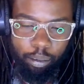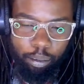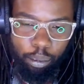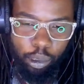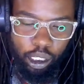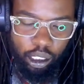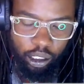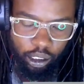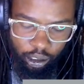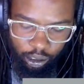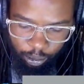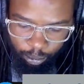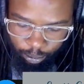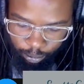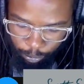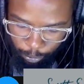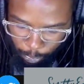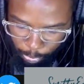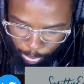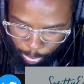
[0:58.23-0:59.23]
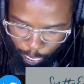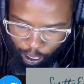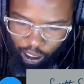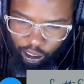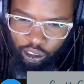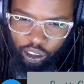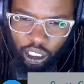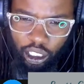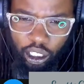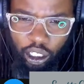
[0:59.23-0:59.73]
But, yeah,
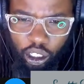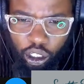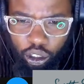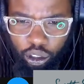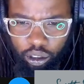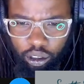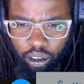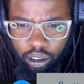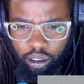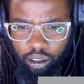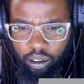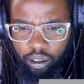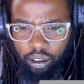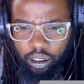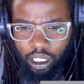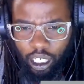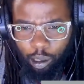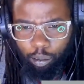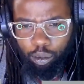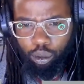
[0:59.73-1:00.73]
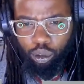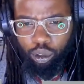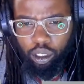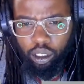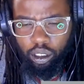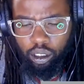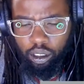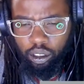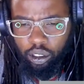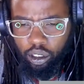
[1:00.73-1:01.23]
Jalen Hurts, top three.
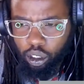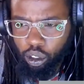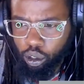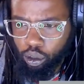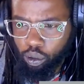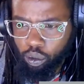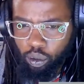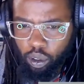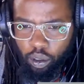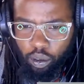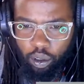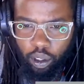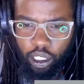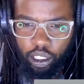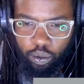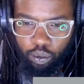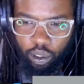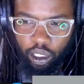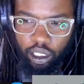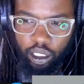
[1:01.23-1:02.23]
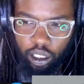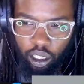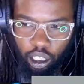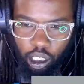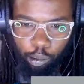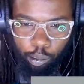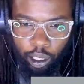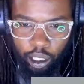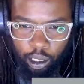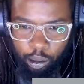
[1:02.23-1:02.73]
So let's really
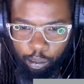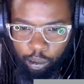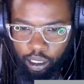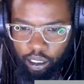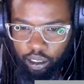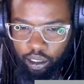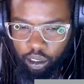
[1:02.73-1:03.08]
talk about it, man.